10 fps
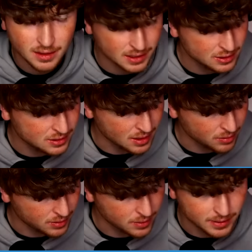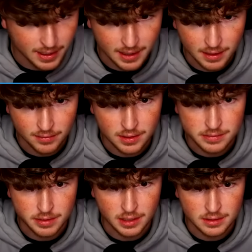I just don't know what any of
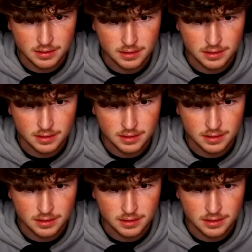these mean,